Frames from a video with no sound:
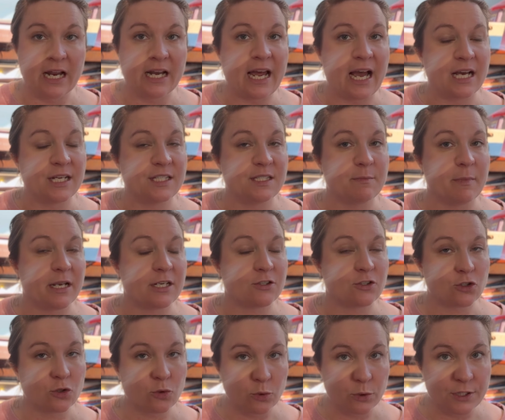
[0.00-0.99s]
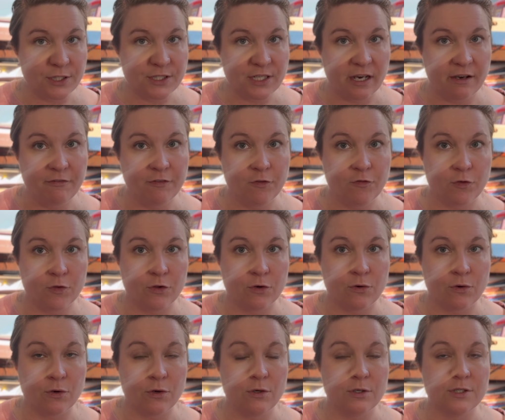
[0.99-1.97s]
It has my school stuff for the
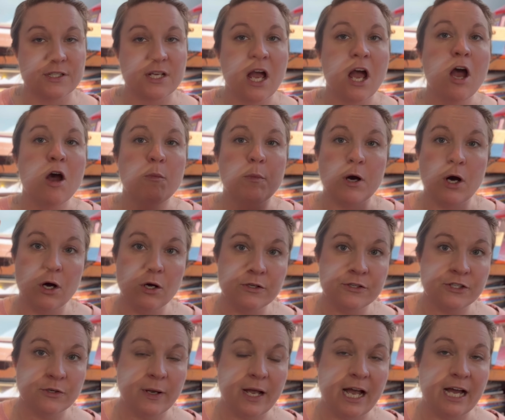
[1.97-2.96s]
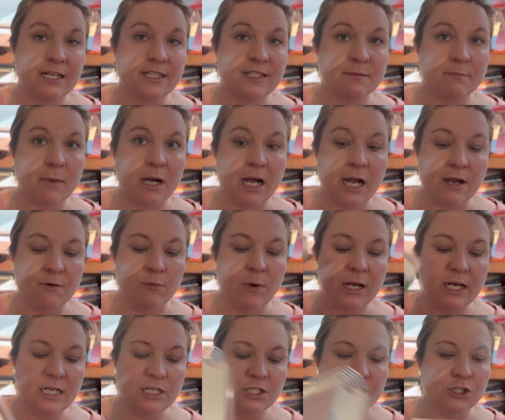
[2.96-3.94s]
girls, but also it has my
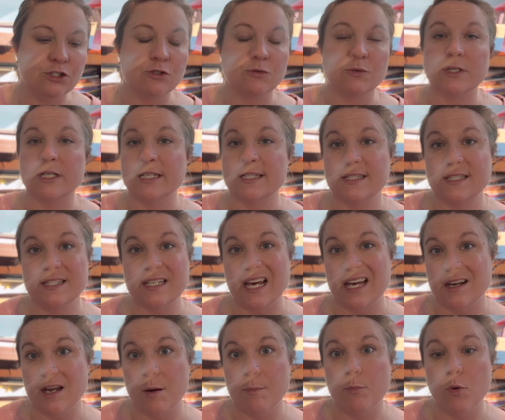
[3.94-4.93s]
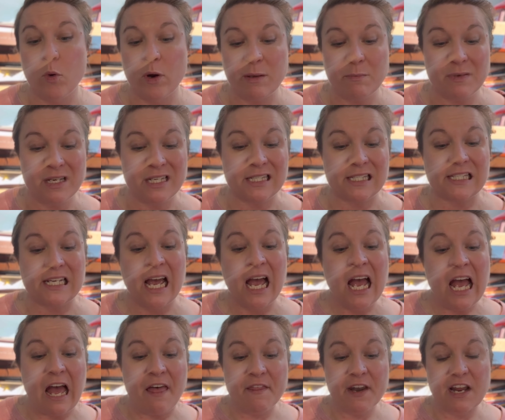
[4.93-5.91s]
running to-do lists and appointments.
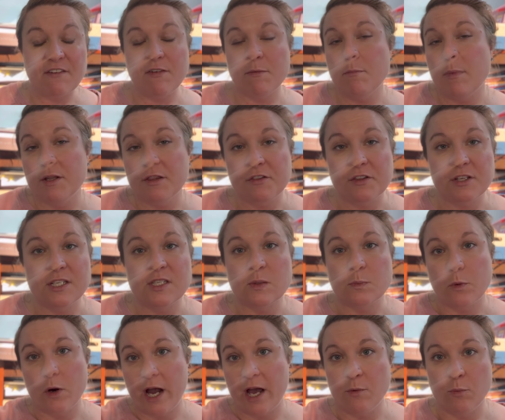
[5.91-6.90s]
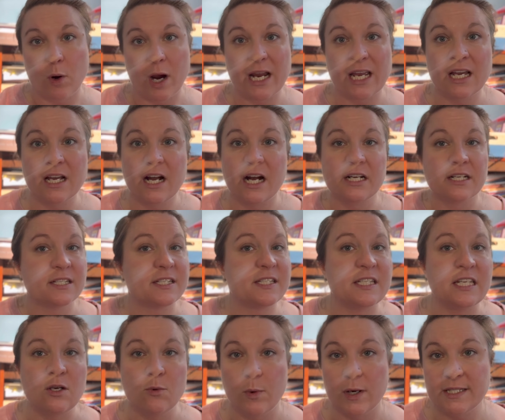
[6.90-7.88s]
And then I have a monthly spread where I can kind of
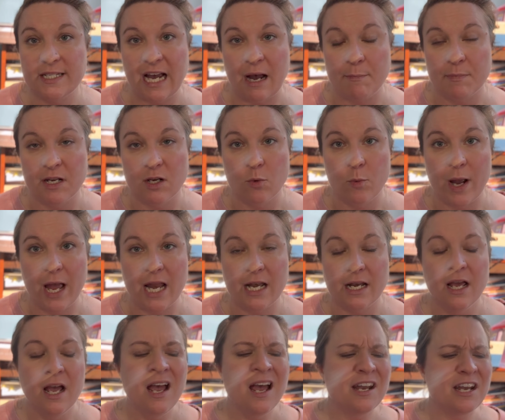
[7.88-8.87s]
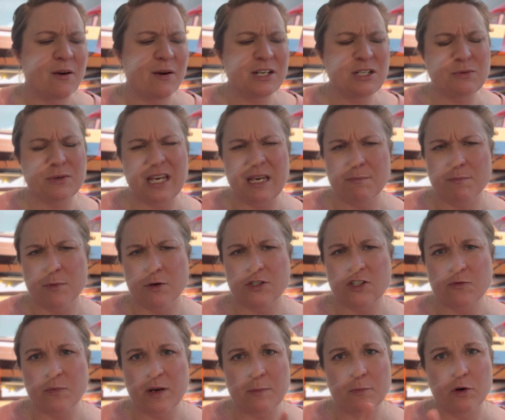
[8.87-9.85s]
see what's happening when. Now I do keep
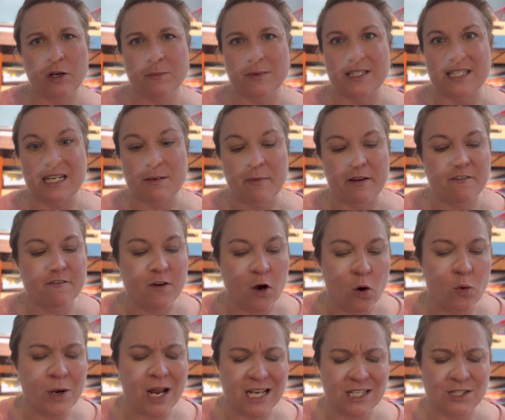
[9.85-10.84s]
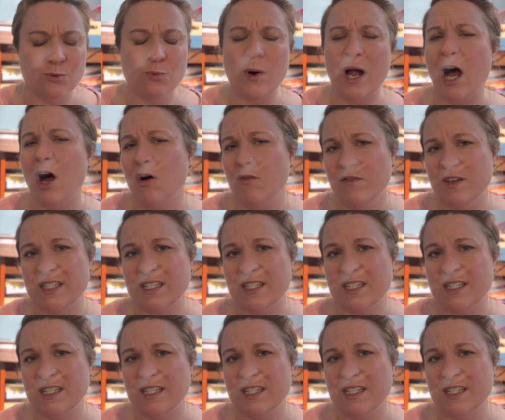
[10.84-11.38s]
most of my appointments in my phone as well.